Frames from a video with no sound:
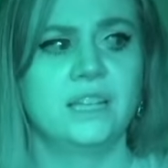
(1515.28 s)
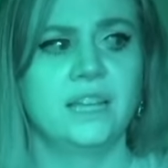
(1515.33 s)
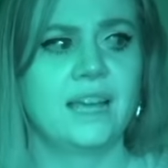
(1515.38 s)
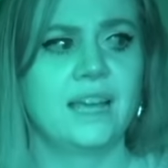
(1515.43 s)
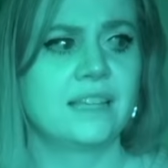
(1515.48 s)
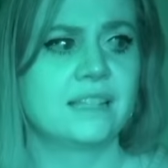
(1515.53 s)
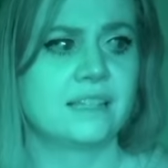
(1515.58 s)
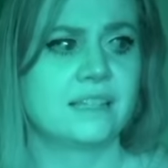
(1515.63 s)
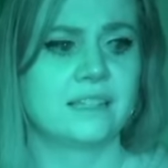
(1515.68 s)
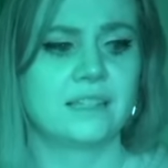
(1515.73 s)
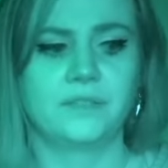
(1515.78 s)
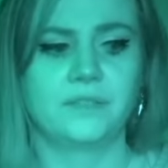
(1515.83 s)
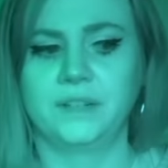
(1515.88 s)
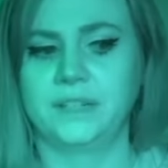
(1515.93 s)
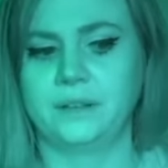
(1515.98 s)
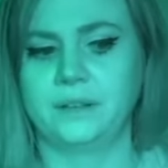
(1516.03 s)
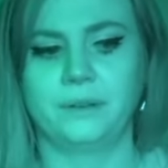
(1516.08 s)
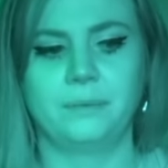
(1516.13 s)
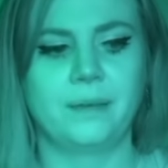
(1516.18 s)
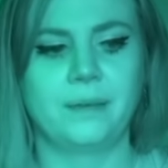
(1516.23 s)
in case there's something
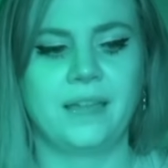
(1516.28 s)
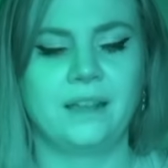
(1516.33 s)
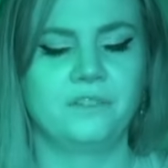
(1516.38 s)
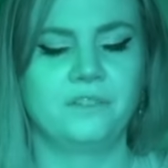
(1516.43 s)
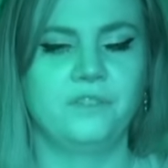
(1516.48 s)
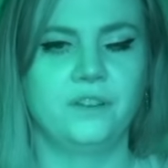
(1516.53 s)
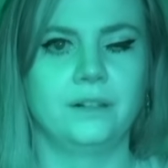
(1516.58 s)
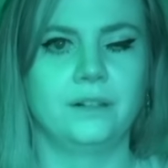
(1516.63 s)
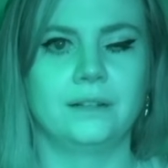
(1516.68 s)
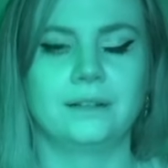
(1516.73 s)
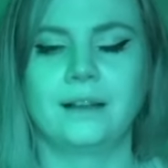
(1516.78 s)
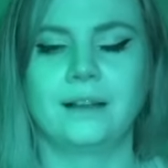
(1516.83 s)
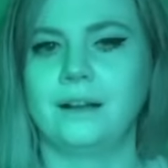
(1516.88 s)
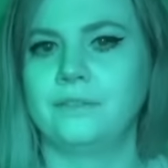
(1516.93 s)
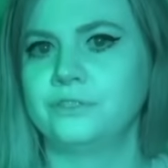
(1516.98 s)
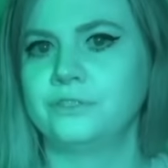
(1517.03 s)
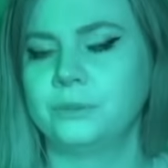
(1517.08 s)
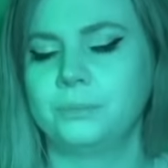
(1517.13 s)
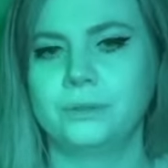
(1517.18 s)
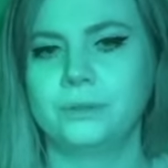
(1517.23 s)
that we make feel
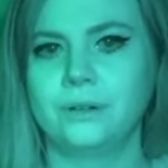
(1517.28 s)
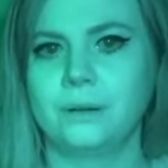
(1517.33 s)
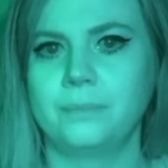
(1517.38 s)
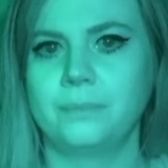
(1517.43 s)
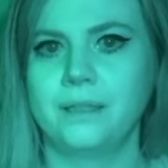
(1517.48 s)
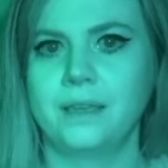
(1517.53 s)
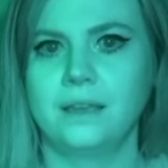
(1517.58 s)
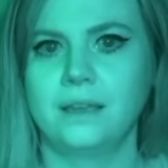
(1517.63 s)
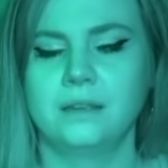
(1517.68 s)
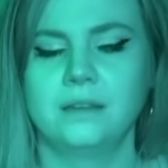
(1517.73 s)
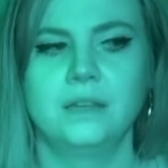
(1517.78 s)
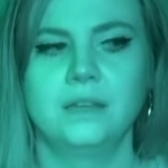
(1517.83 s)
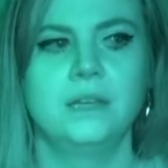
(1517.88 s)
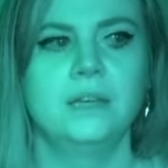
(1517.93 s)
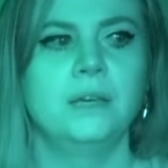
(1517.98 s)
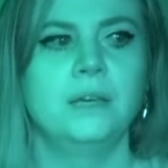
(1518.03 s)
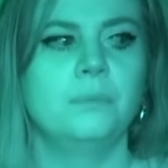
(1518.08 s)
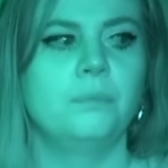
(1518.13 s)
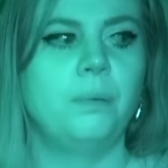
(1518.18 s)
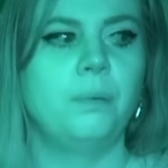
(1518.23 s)
uncomfortable up there.
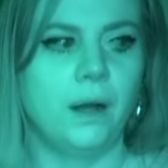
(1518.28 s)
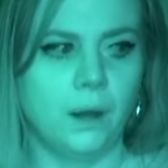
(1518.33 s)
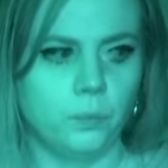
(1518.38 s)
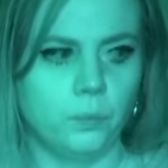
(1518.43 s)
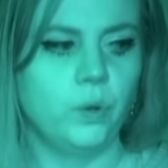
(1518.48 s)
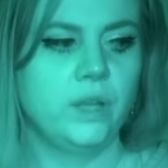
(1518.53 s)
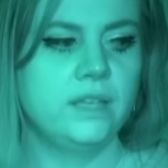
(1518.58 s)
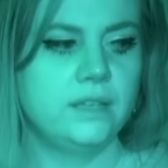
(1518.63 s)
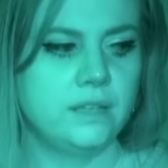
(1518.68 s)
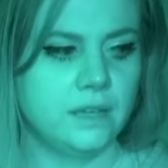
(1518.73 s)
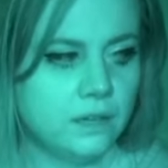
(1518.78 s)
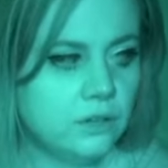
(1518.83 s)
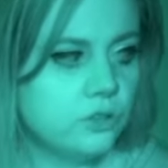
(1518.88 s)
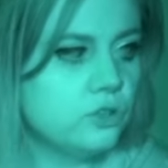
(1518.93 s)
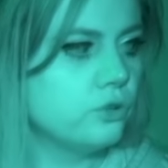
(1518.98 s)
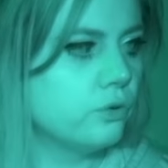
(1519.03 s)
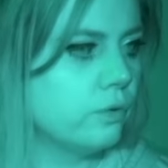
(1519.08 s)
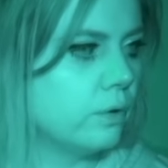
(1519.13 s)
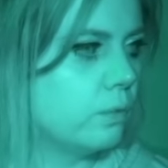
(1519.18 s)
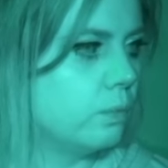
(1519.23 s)
But we did
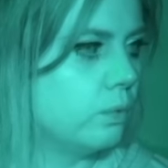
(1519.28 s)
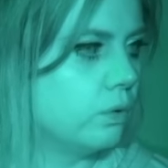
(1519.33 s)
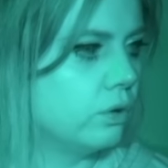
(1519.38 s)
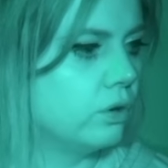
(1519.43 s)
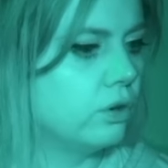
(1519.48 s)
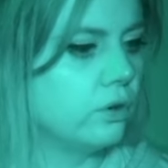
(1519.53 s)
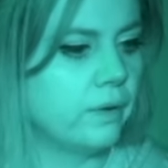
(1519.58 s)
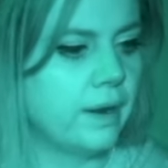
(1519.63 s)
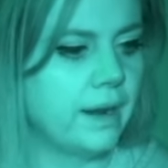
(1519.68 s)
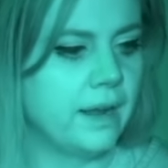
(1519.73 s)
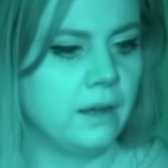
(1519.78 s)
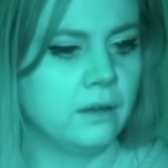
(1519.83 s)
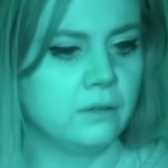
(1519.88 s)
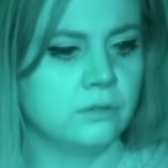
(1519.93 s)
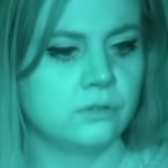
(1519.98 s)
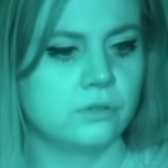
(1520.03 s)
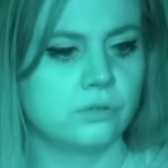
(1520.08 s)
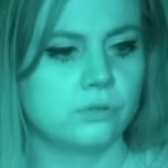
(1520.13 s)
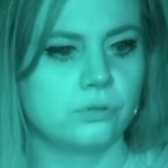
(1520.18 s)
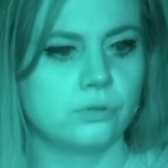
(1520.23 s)
do a walk
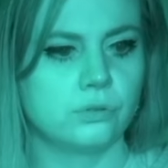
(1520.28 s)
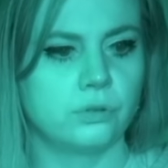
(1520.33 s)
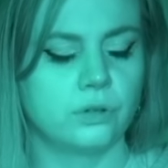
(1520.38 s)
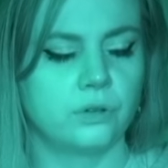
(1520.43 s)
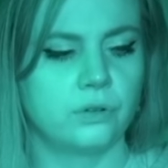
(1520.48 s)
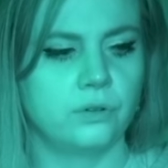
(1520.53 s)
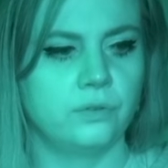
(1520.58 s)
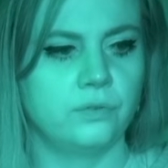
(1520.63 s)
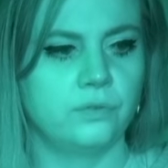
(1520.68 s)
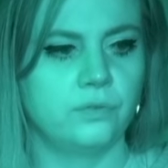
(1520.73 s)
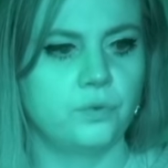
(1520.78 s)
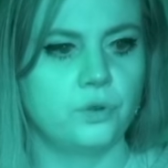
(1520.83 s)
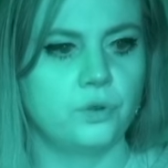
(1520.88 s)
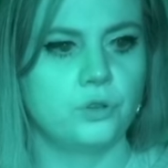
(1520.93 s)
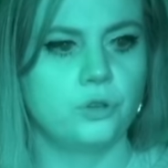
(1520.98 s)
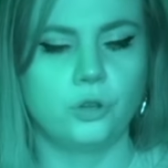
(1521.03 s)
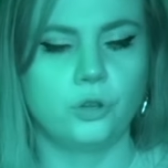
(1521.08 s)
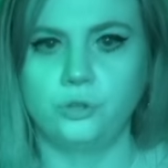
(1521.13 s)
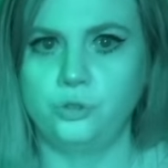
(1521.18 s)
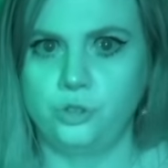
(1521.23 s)
around sort of
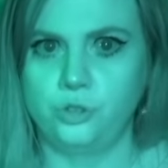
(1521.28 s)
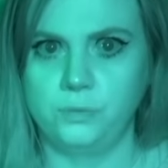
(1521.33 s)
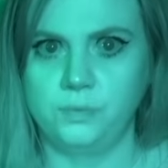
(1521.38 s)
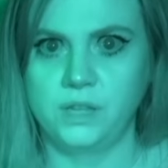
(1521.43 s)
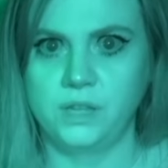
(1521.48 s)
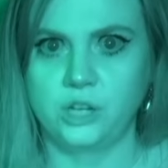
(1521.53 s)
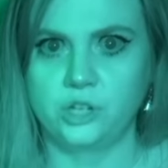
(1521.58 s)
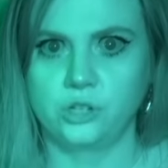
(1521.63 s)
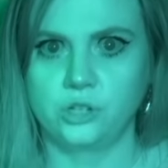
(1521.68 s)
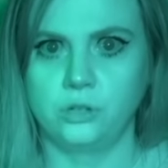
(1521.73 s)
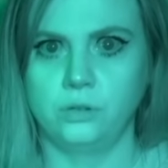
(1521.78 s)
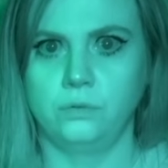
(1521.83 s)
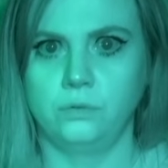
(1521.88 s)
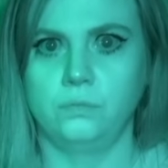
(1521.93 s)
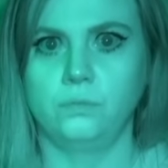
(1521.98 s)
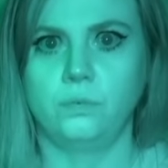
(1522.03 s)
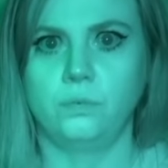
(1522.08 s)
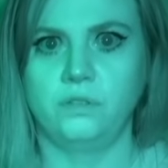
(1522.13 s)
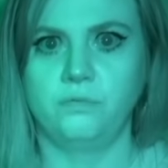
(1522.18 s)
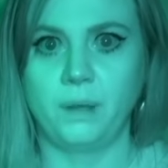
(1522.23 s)
GhostTube session
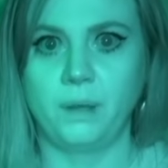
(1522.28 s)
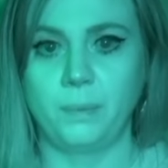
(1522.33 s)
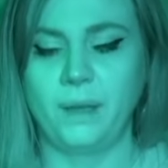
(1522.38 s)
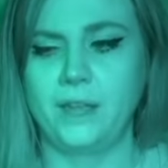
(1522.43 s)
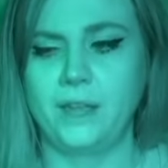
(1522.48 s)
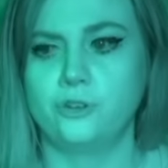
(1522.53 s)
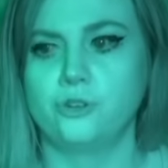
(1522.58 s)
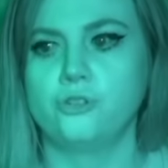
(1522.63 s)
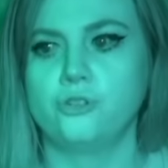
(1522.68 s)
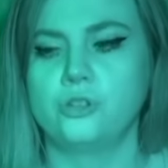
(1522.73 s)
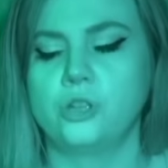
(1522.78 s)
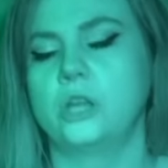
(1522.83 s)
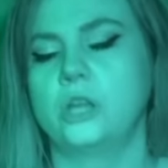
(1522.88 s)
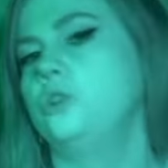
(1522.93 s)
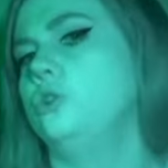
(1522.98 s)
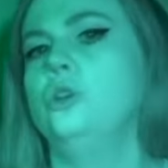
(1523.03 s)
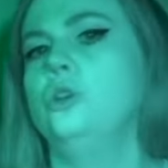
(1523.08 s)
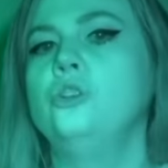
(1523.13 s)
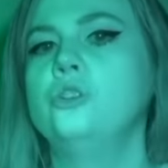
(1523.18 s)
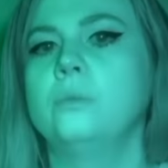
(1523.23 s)
with my patrons and
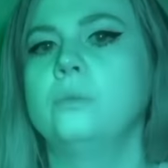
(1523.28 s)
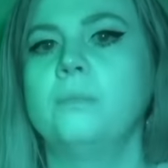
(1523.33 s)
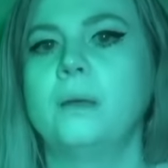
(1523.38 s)
YouTube